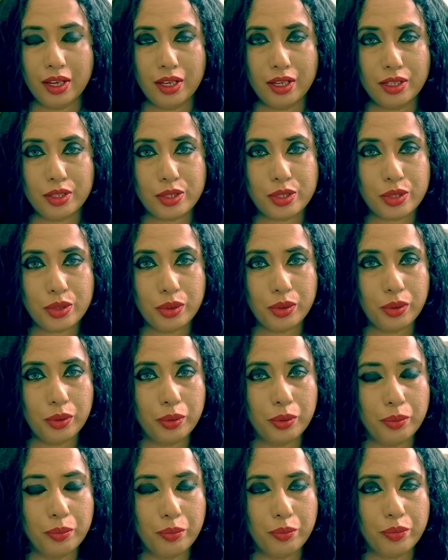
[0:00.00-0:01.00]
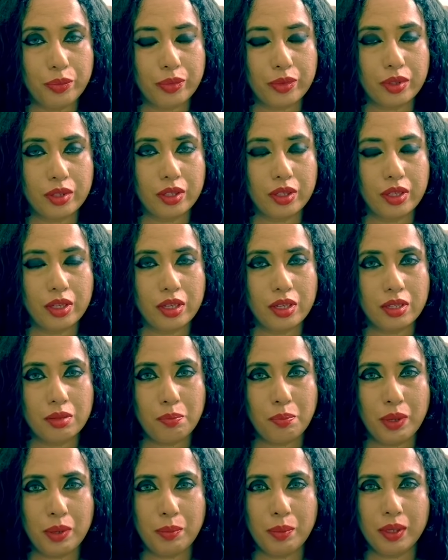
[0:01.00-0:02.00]
So
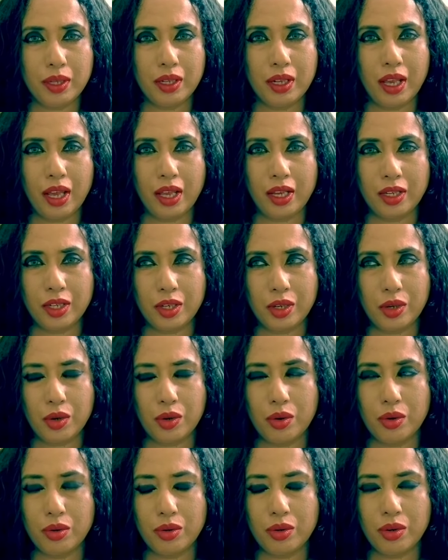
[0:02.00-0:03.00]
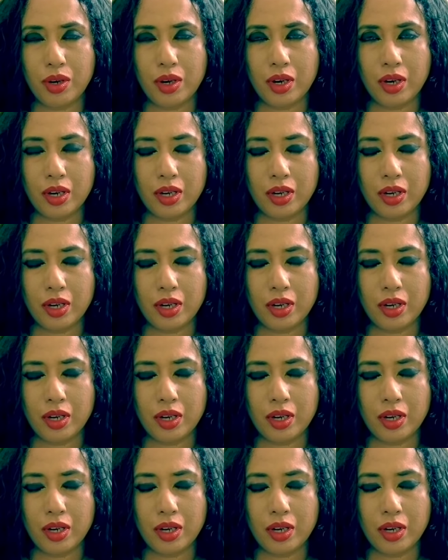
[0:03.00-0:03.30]
people endure